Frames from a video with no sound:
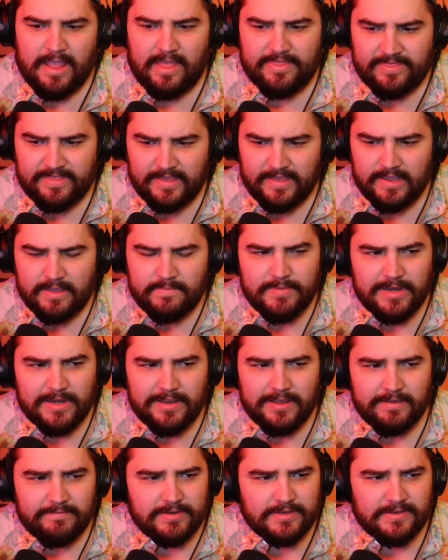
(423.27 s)
I think I'm going
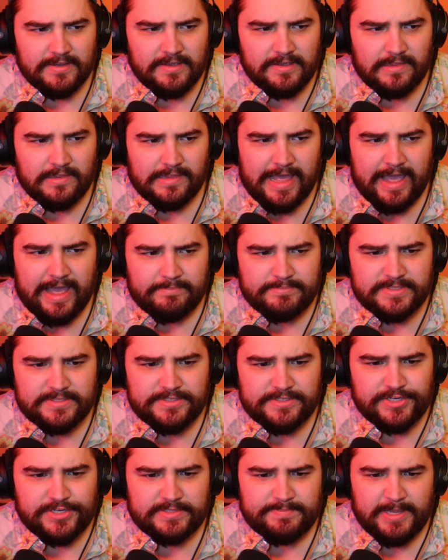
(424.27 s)
to give it to
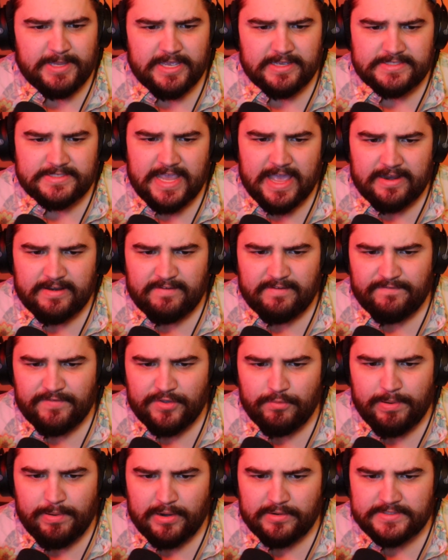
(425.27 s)
Colaps just because he had a
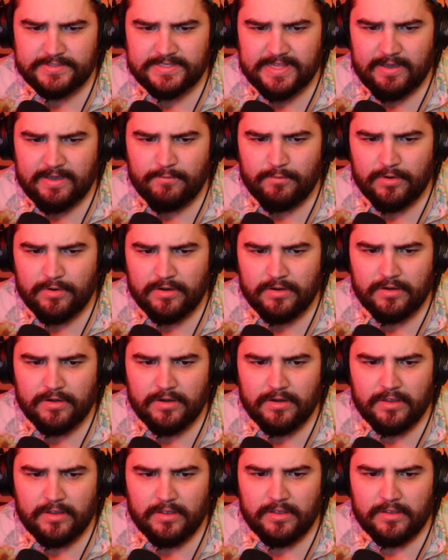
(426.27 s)
few parts that
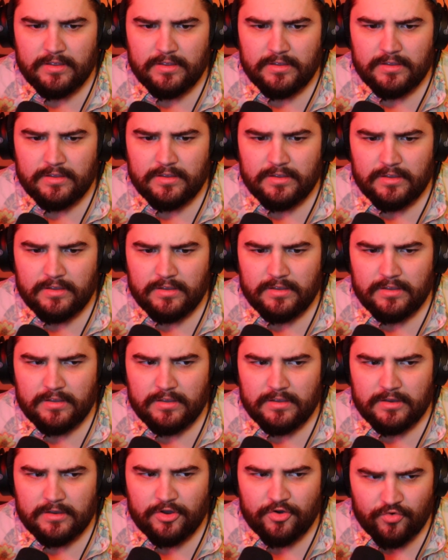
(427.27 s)
were
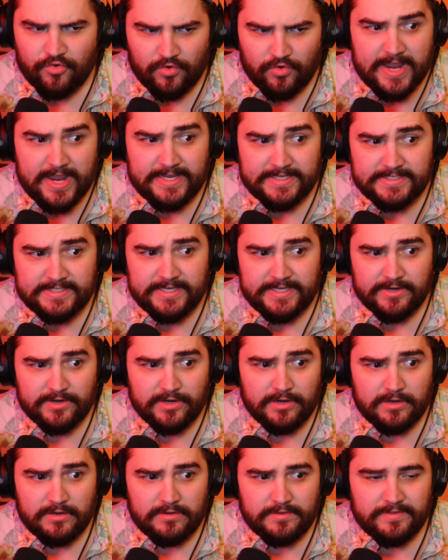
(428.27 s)

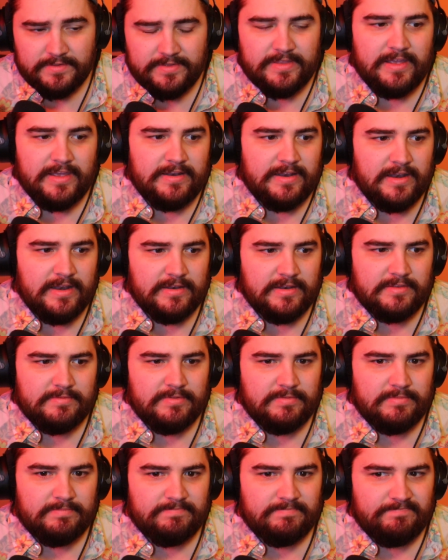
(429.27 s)
crazier than
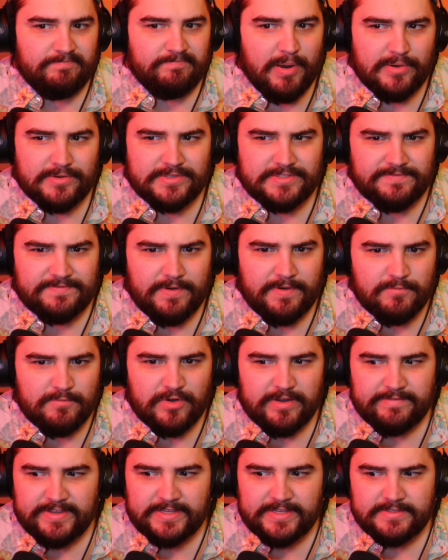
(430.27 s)
parts from
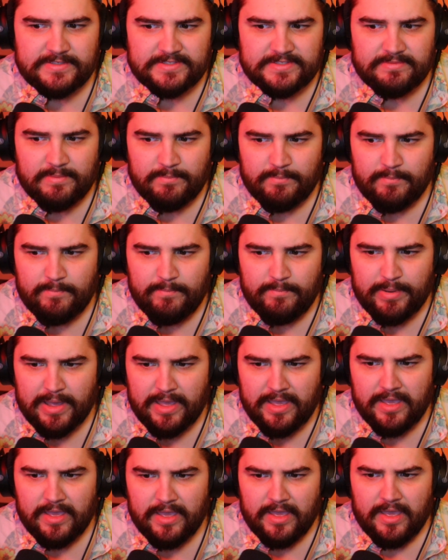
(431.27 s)
Rivens.
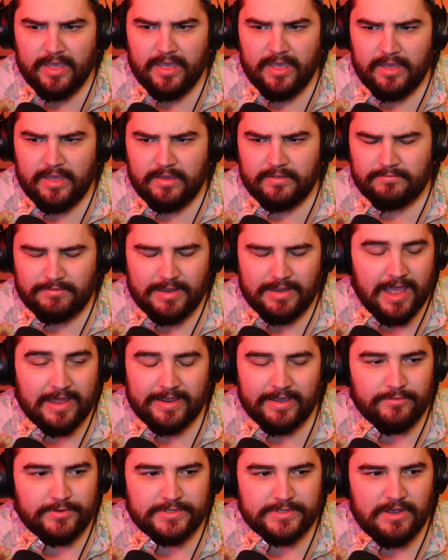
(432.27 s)
But God,
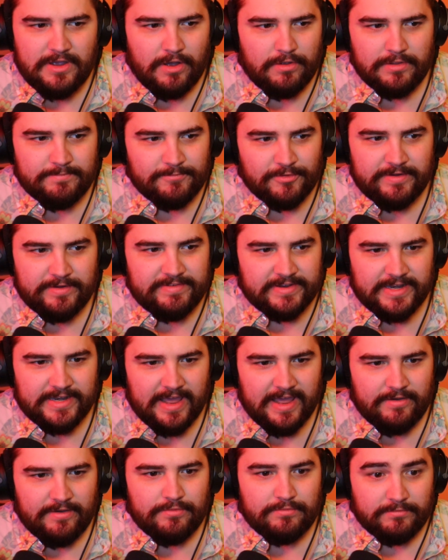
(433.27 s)
I always call him Riven
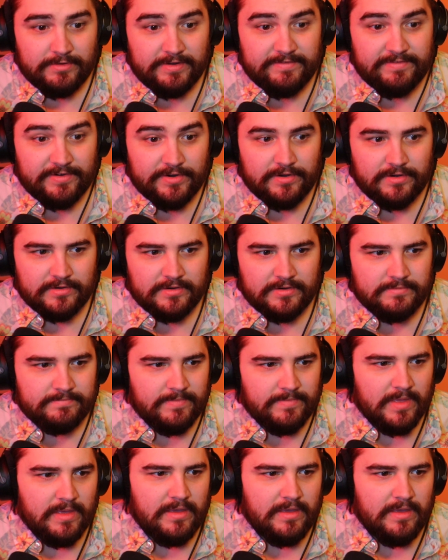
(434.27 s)
now. River.